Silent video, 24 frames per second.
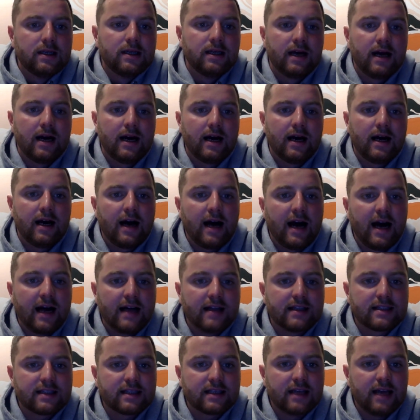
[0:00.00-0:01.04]
Uh,
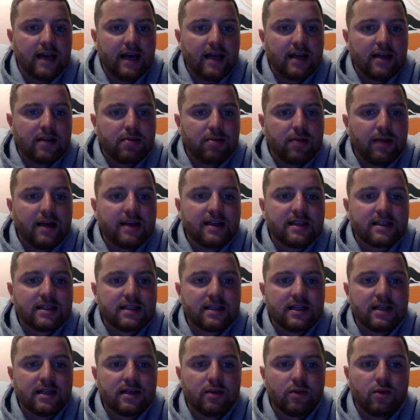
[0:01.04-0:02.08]
at eighth place
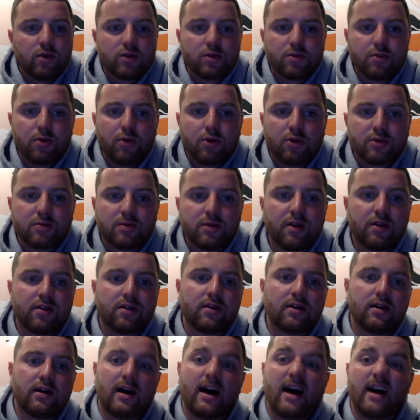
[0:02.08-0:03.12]
was Portsmouth.
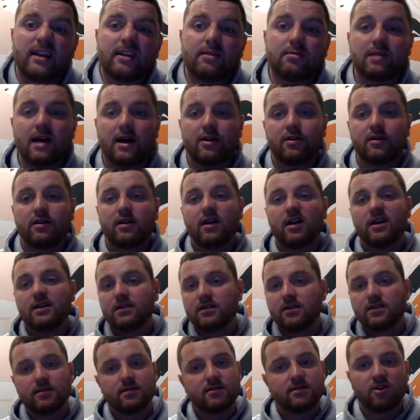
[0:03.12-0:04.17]
I had them down at
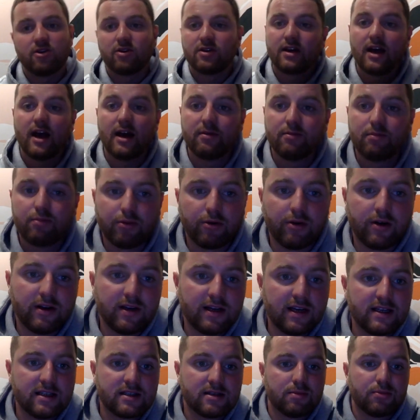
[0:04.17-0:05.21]
ninth. So, again, pretty
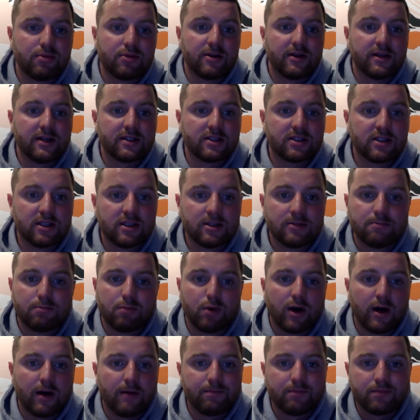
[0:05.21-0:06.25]
decent prediction,
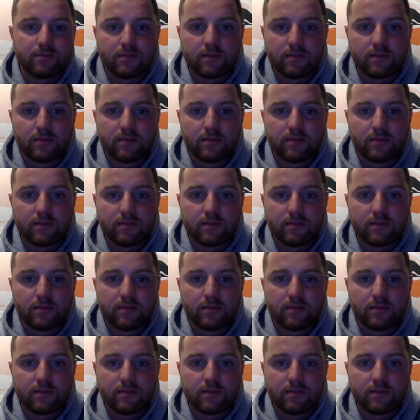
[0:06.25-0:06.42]
but